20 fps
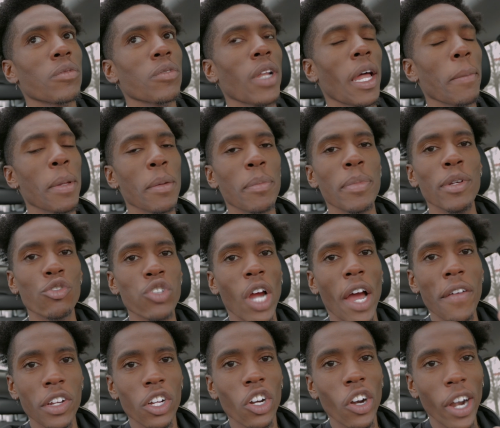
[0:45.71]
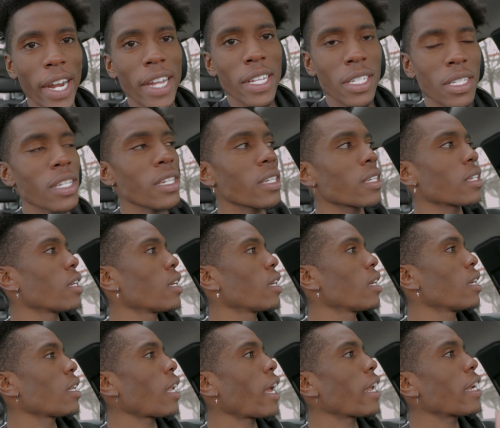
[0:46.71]
like people be driving crazy
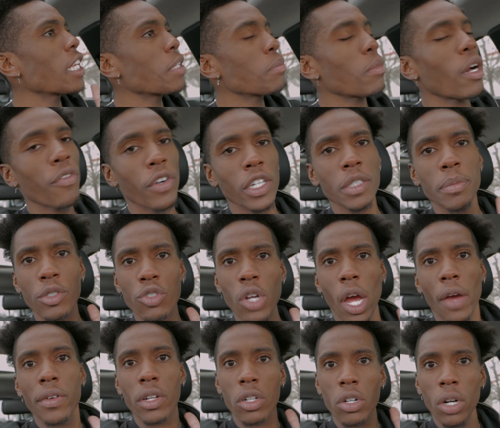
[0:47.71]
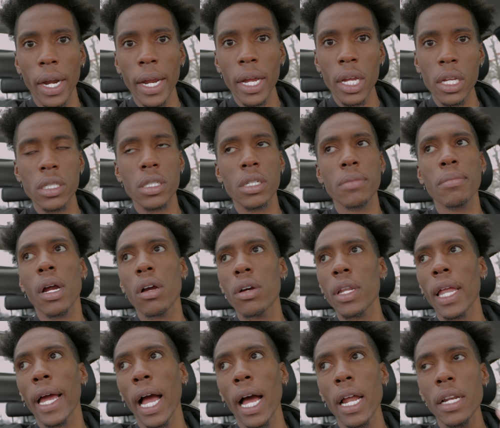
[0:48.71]
like these motherfuckers be driving crazy, bro.
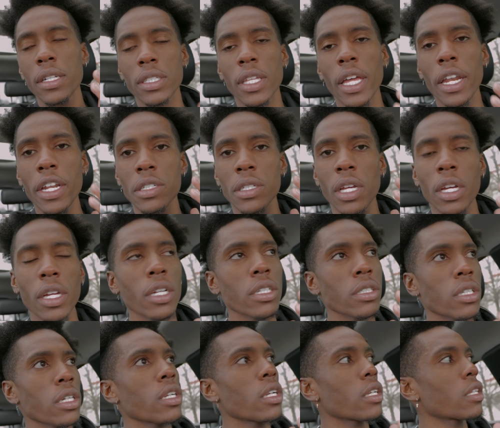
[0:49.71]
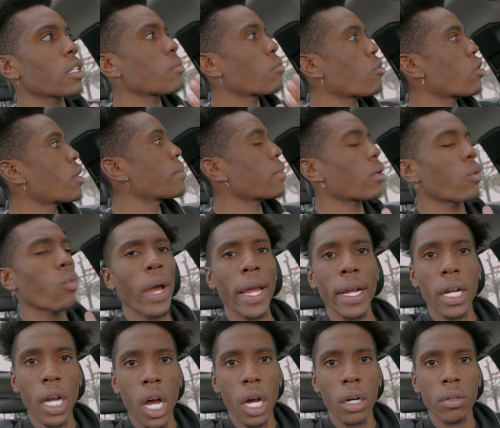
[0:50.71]
Like I understand it's, it's early in the morning, but
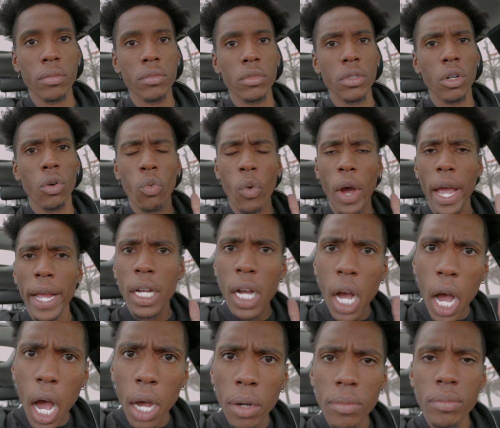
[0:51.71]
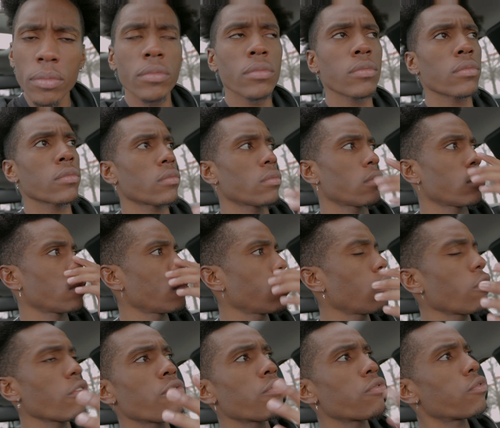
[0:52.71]
wake up, wake up.
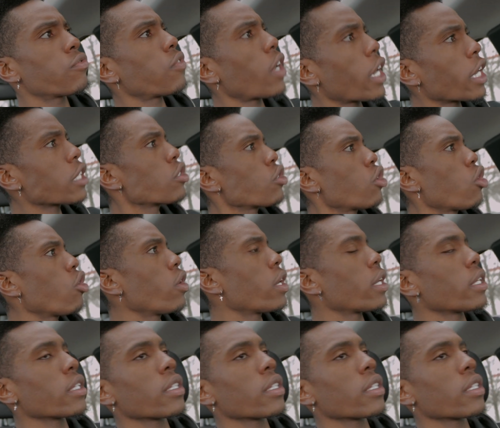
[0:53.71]
What is you doing?